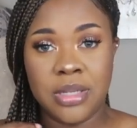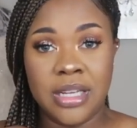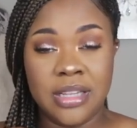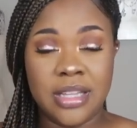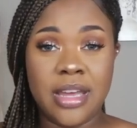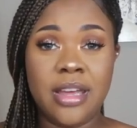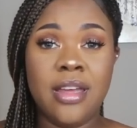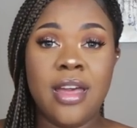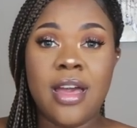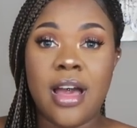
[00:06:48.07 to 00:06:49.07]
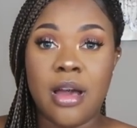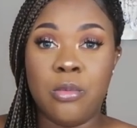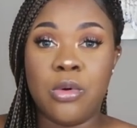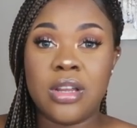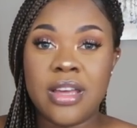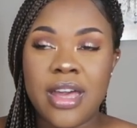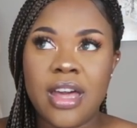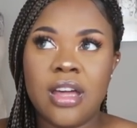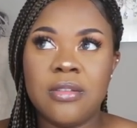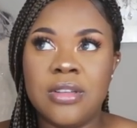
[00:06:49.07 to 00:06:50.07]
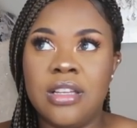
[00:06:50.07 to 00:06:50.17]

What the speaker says: plan that I want to have.